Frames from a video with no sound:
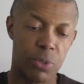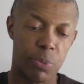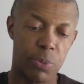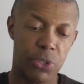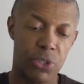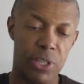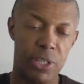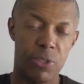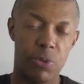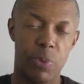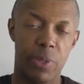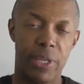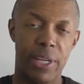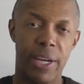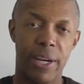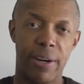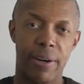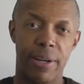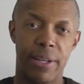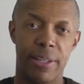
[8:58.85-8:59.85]
machines we
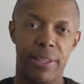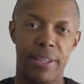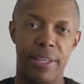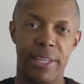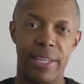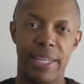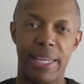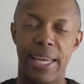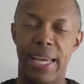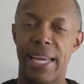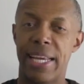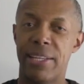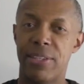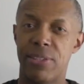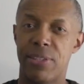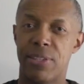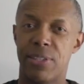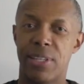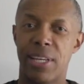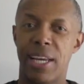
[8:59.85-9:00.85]
carry, the
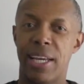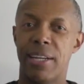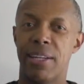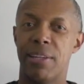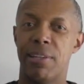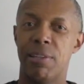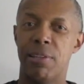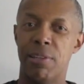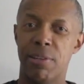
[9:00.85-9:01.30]
cases kind of